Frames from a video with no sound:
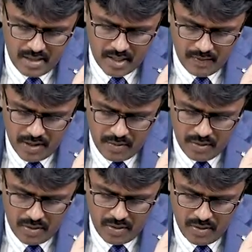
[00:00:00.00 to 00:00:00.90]
Now where do
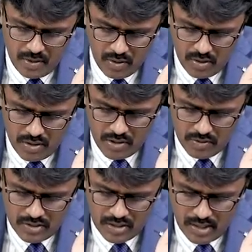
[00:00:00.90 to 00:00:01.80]
you don't
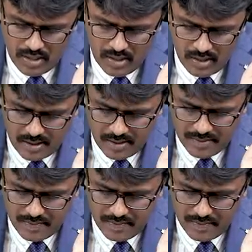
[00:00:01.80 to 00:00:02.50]
use the drug?